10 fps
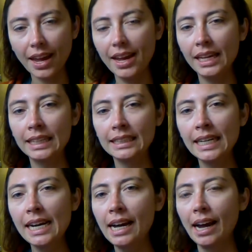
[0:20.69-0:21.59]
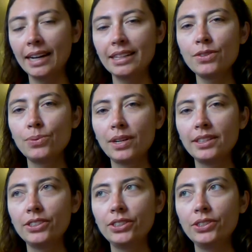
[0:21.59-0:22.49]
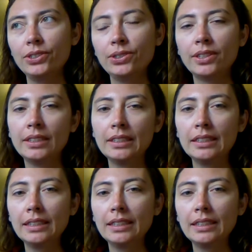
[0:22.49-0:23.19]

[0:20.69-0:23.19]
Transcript: and I didn't want to